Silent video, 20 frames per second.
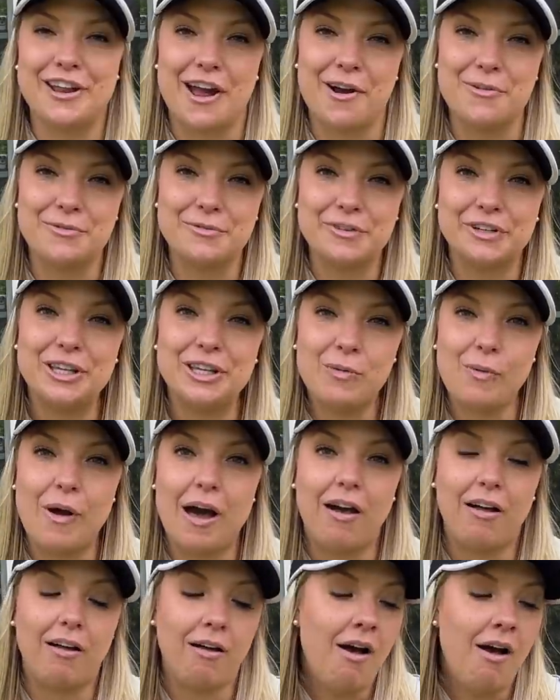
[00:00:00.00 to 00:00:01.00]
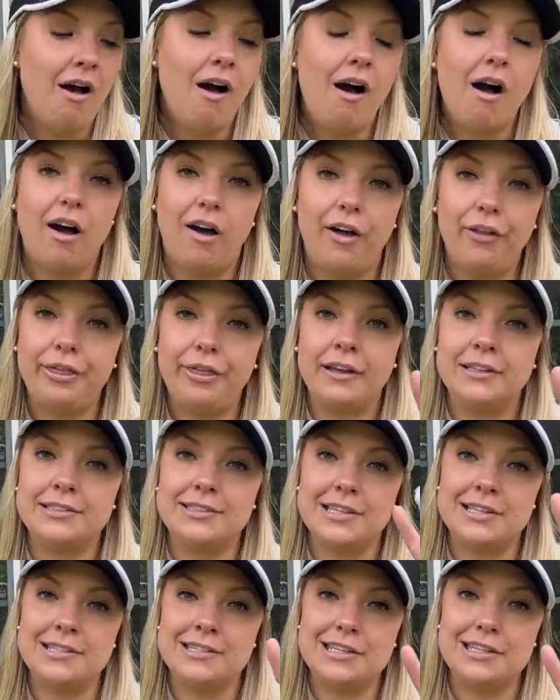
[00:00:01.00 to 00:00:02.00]
out really well, all
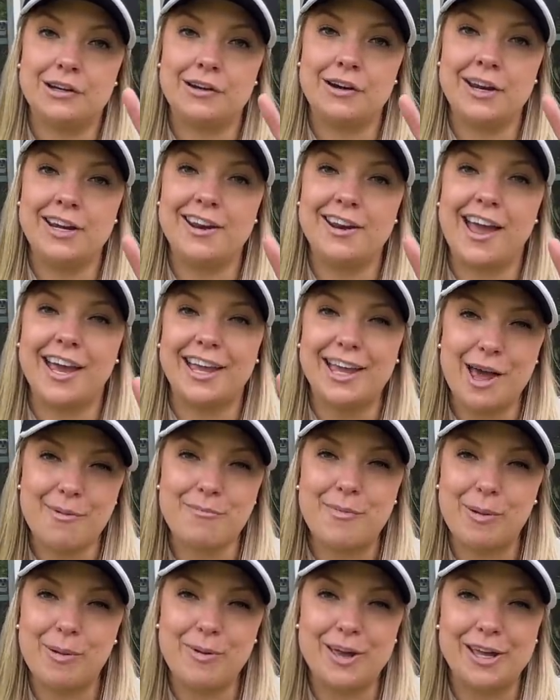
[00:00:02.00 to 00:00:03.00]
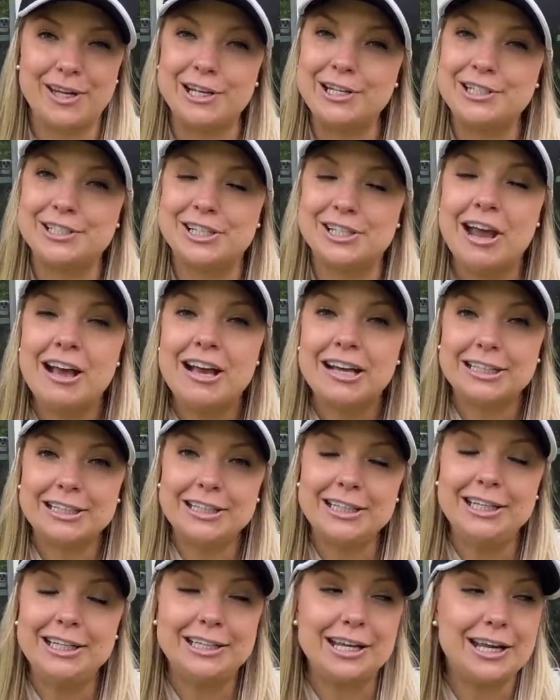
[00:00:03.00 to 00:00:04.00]
things considering. I kept my bandage
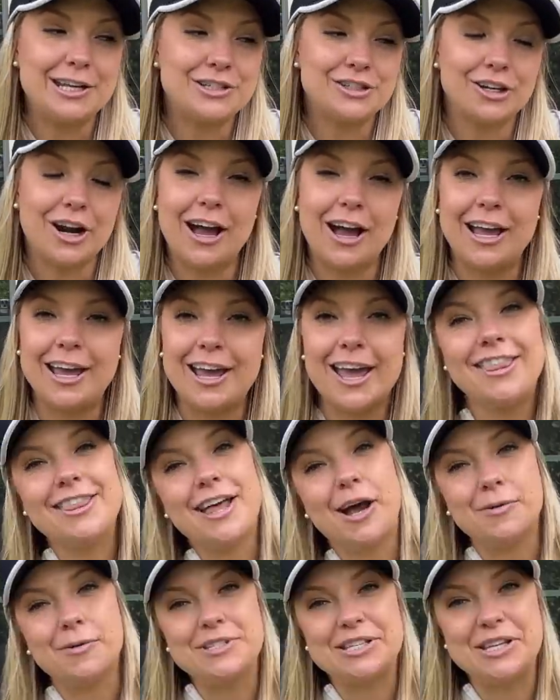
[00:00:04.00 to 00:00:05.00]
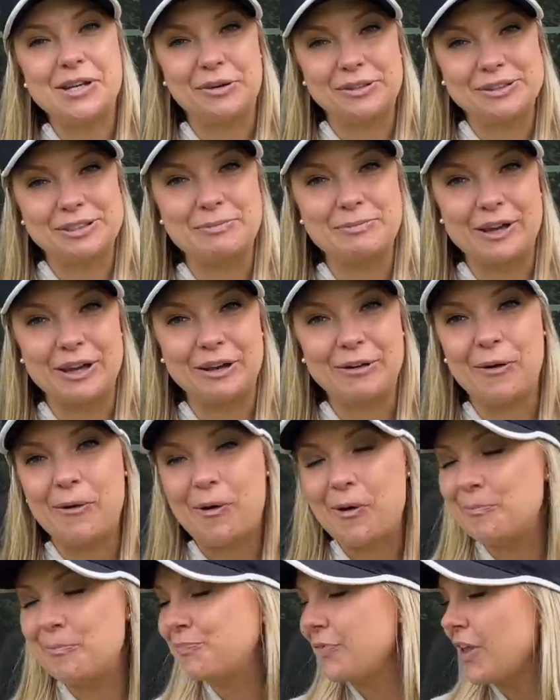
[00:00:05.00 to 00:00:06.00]
clean and dry, and that was the ultimate
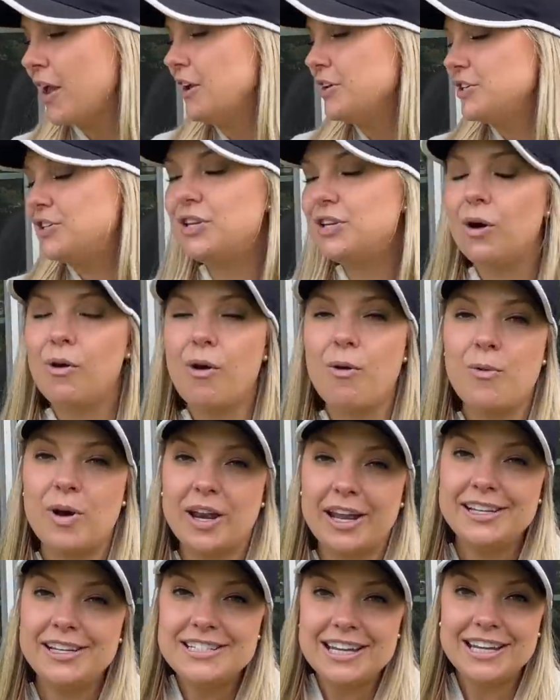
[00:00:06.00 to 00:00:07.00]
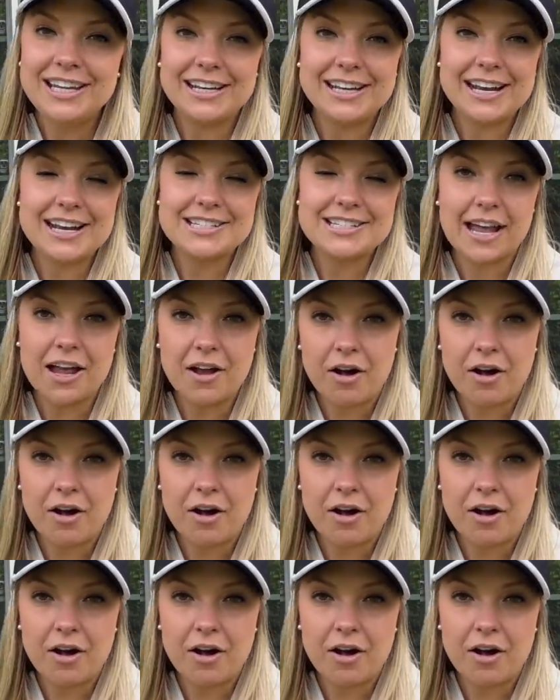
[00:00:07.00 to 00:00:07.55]
goal. So what I did is I